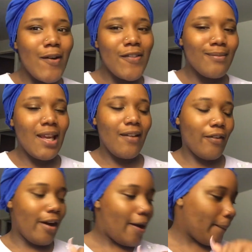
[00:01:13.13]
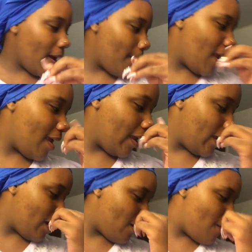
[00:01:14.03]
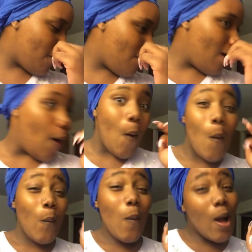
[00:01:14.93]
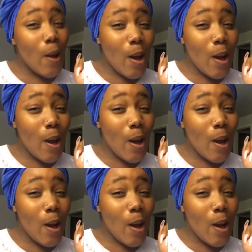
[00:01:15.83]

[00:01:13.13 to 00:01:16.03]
with me for homecoming, you know. Woo!